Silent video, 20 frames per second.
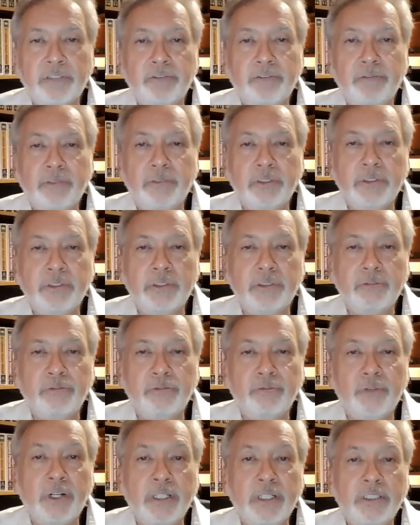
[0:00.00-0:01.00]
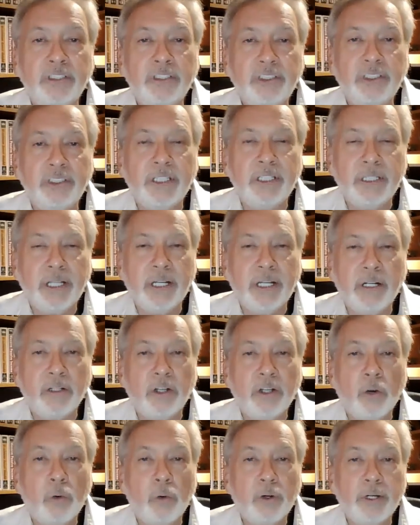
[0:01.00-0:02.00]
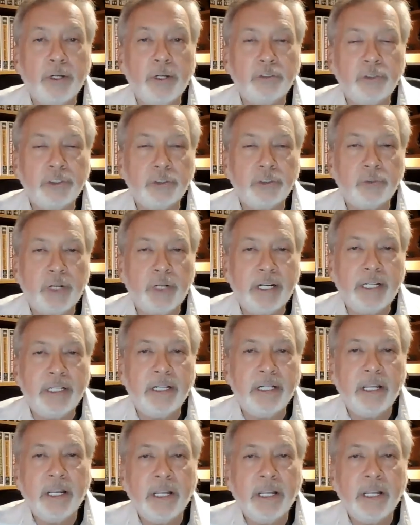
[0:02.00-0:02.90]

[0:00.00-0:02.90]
to funds okay. that, at a lower interest rate.